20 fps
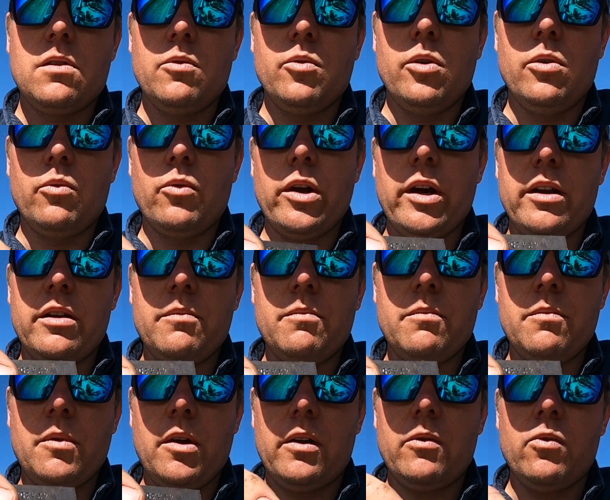we'll run
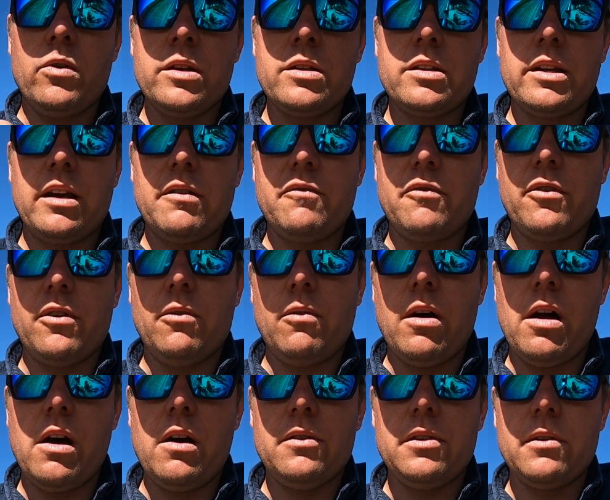them on one side for a
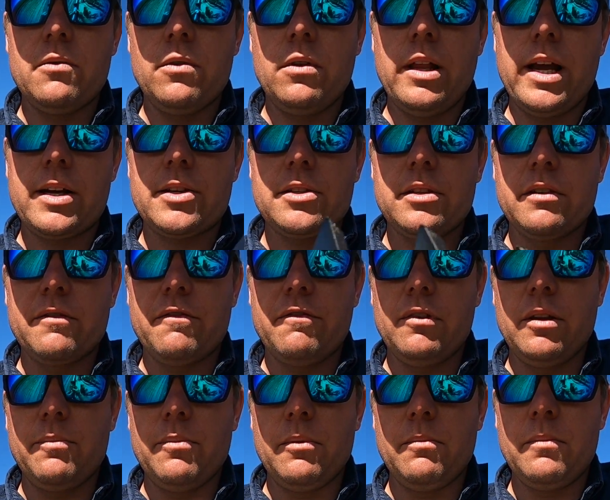while, and then we'll actually
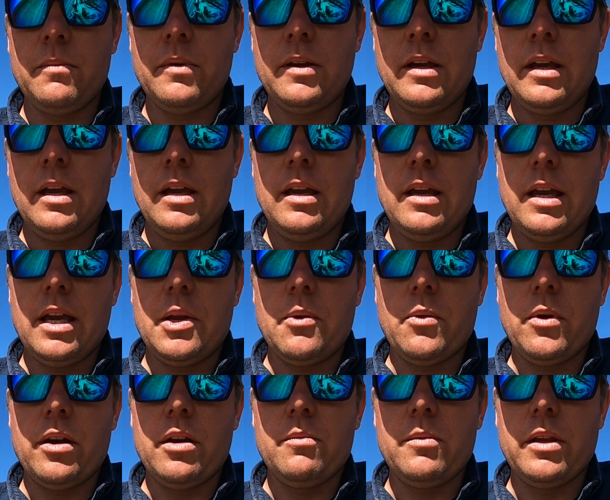flip them and
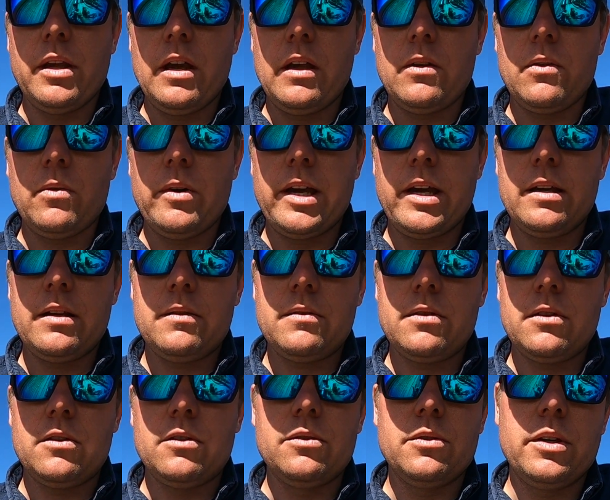run them the other way,
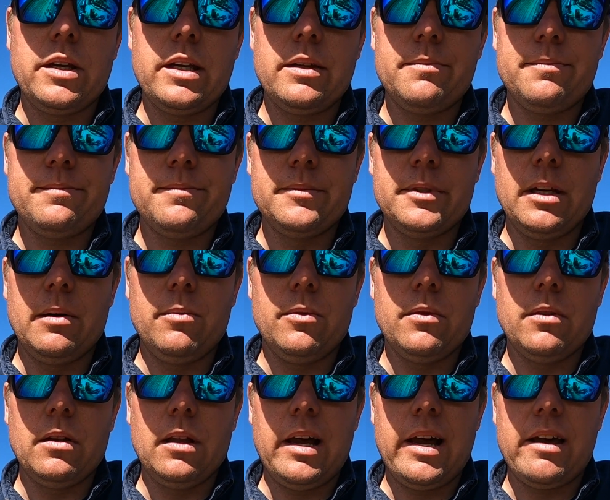so you get double
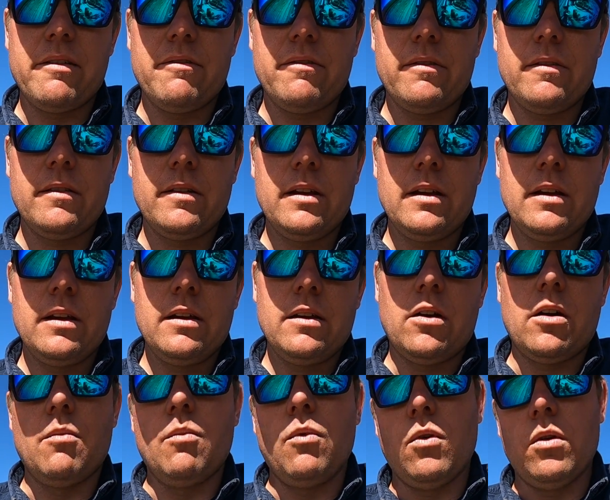the life
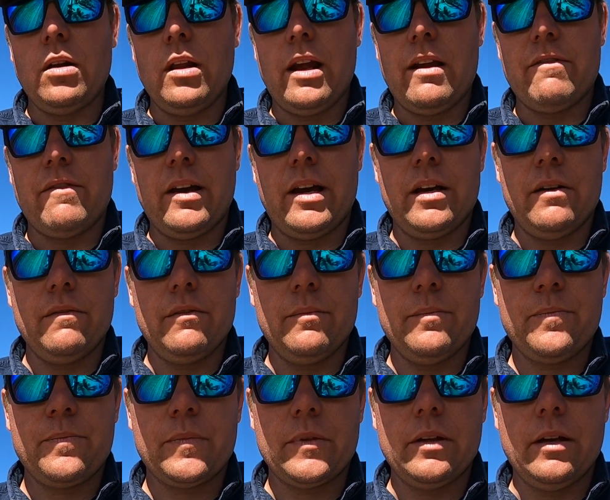or more life out of them.
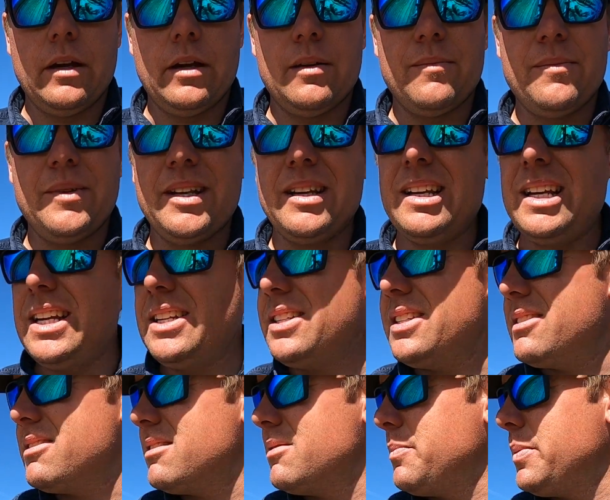And it
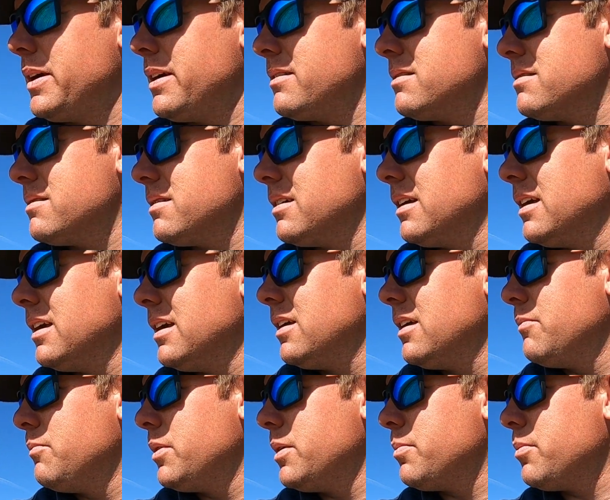just depends.
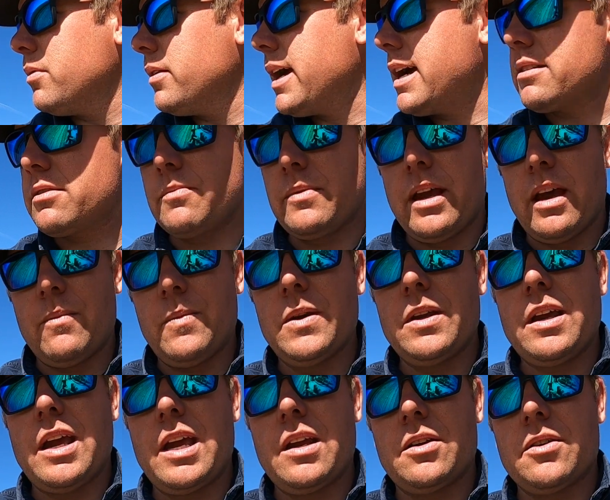People ask me how
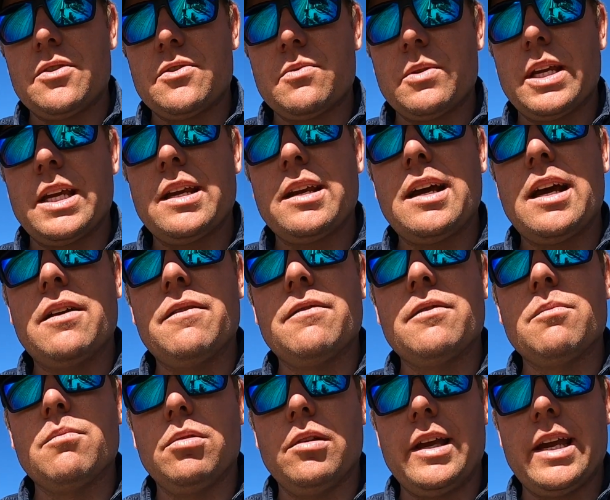many acres we get out of
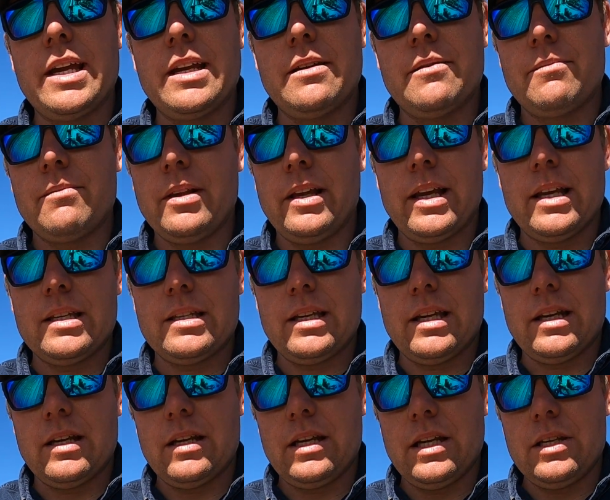a blade. Like I
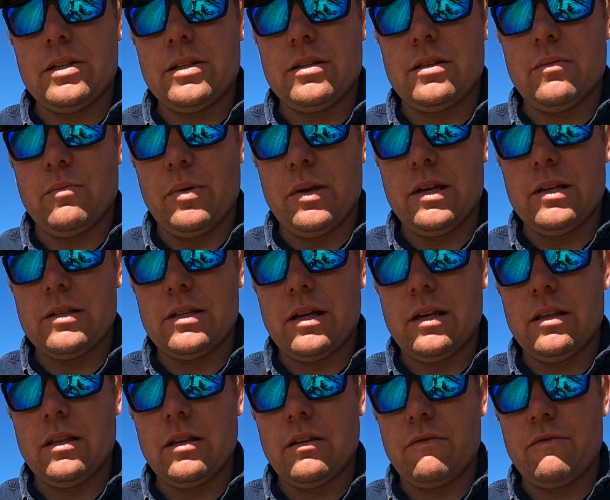said, it just depends
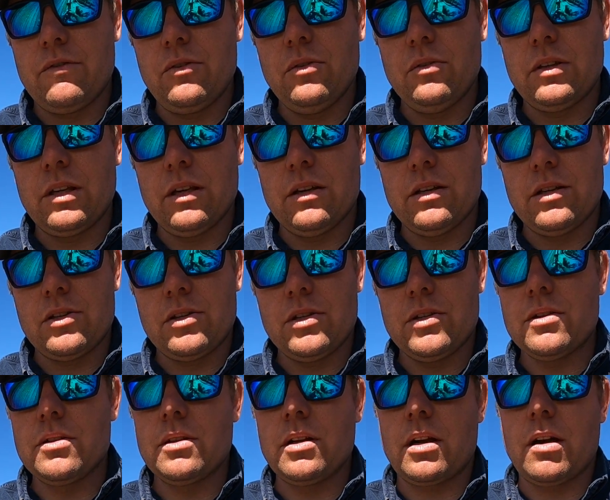on the field
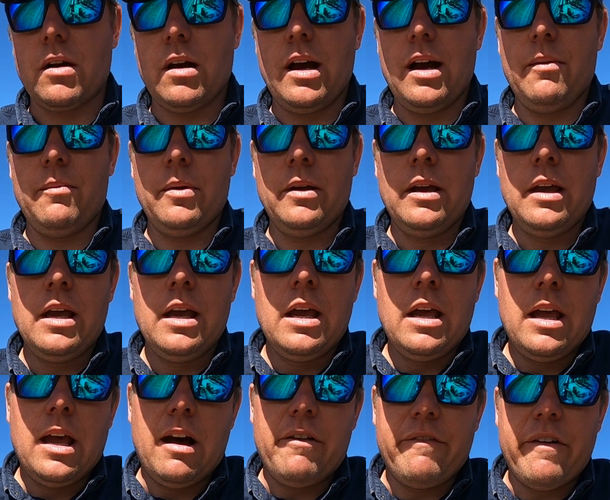conditions and the crop.
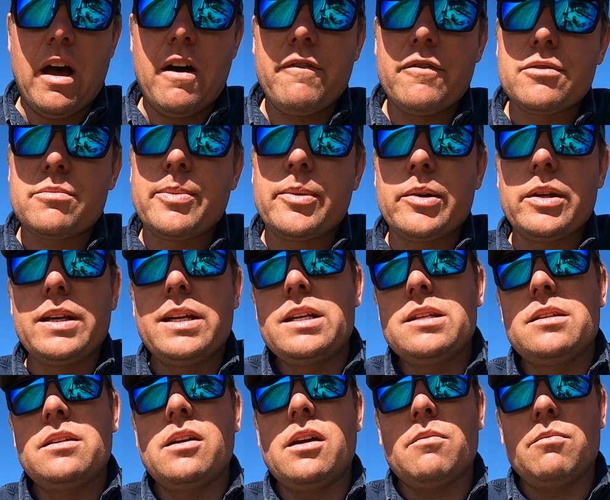Alfalfa is pretty
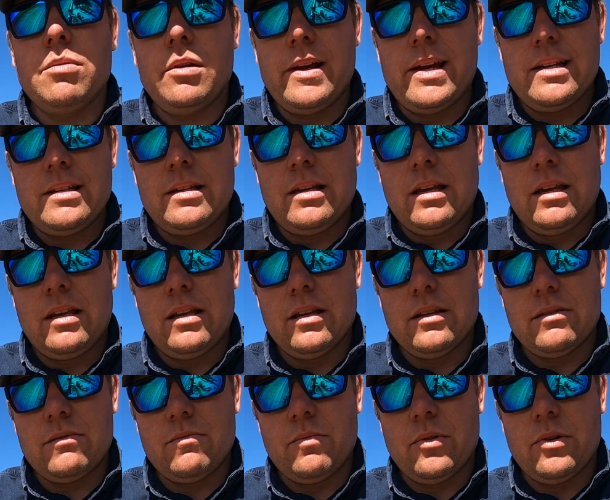easy on blades.
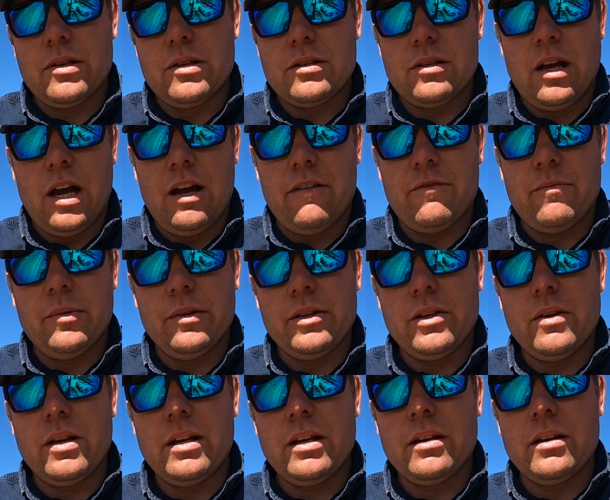It's pretty soft, but
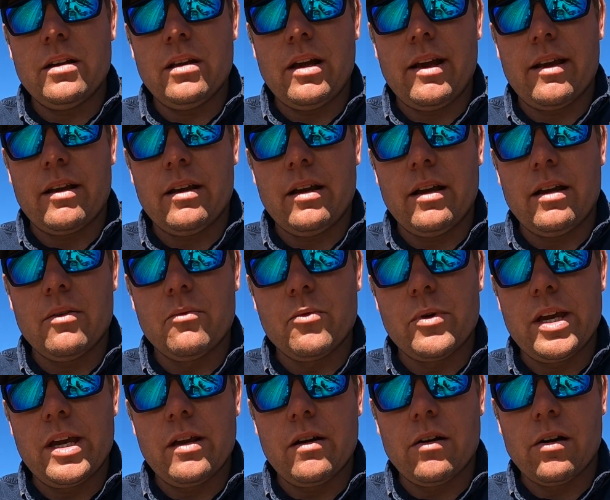you get into like
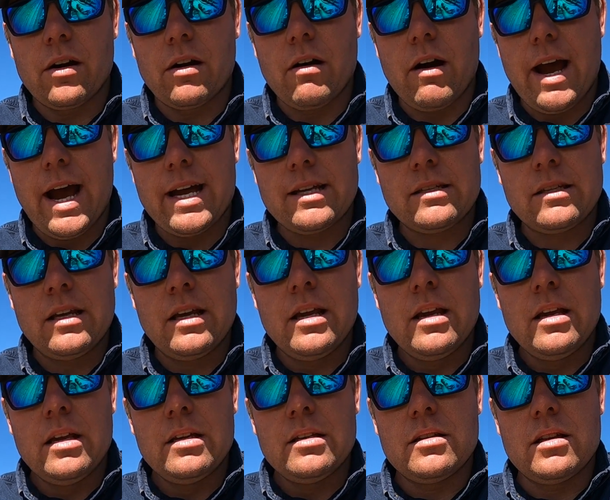wheat or grass
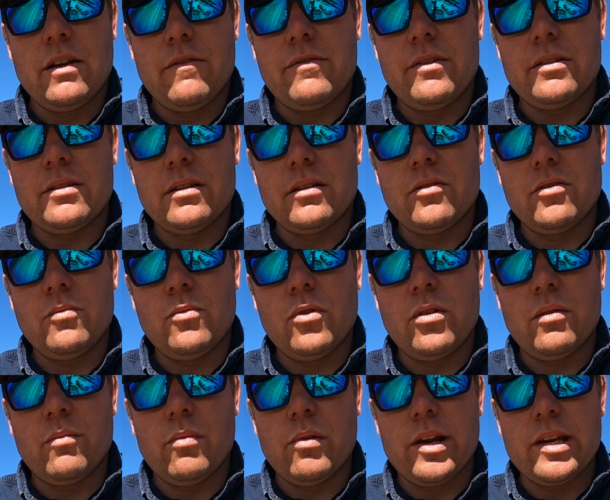stuff that's a little
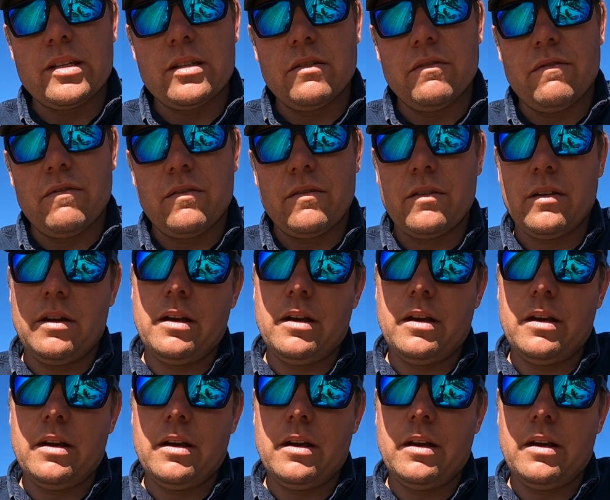more abrasive.